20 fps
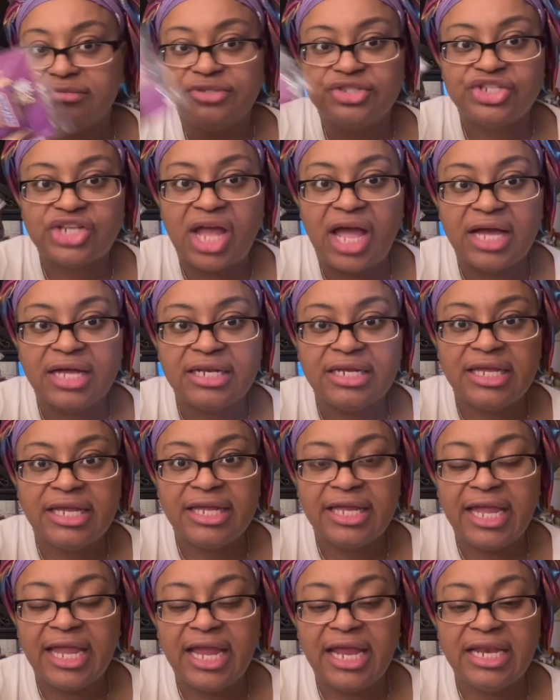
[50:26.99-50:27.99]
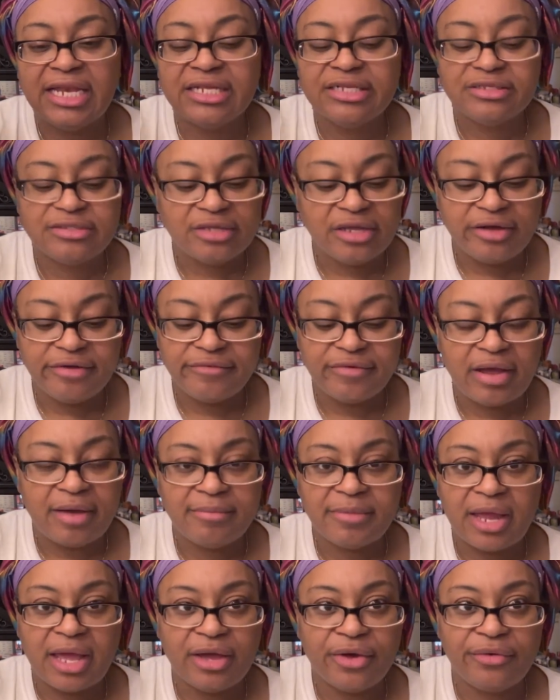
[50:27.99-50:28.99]
chocolate and candy and stuff,
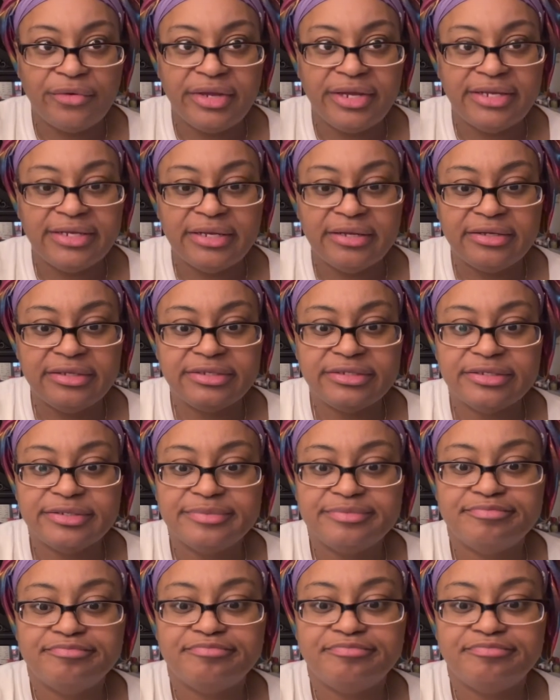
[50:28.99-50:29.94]
I'm not going to eat this.